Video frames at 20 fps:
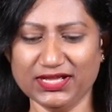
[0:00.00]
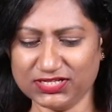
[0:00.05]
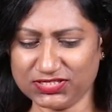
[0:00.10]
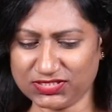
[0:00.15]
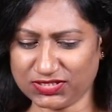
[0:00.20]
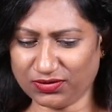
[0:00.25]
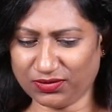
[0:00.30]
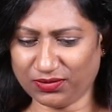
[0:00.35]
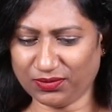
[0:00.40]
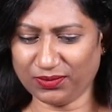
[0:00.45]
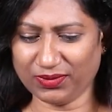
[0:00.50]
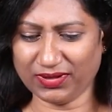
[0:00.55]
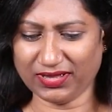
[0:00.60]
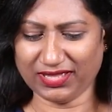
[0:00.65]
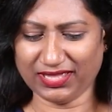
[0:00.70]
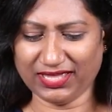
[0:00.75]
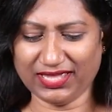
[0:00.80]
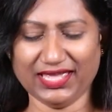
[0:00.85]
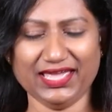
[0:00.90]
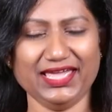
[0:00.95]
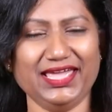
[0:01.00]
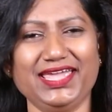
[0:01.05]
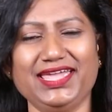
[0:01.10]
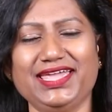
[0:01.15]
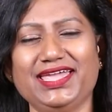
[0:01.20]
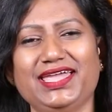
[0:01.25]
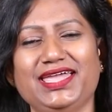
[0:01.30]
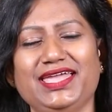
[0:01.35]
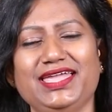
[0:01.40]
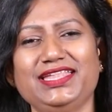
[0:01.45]
So,
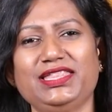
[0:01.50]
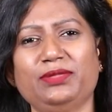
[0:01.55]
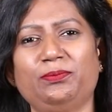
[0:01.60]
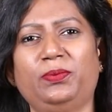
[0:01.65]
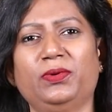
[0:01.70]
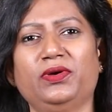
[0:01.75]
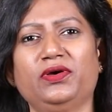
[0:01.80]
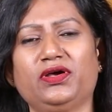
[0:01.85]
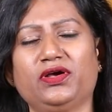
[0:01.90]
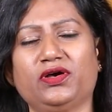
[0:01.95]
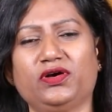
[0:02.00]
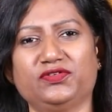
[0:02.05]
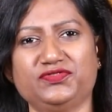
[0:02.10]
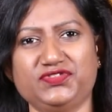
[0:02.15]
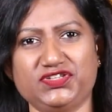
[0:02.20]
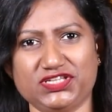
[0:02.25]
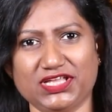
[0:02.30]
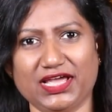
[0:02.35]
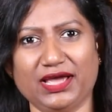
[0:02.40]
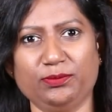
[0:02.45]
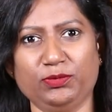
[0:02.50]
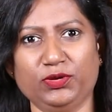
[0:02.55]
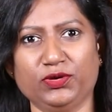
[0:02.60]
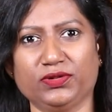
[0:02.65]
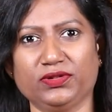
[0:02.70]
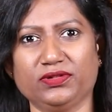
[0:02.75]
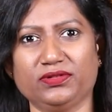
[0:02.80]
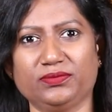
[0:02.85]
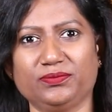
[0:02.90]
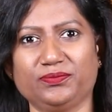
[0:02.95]
in the book of
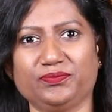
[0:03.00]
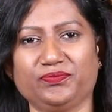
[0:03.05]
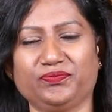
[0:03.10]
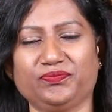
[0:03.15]
Samuel,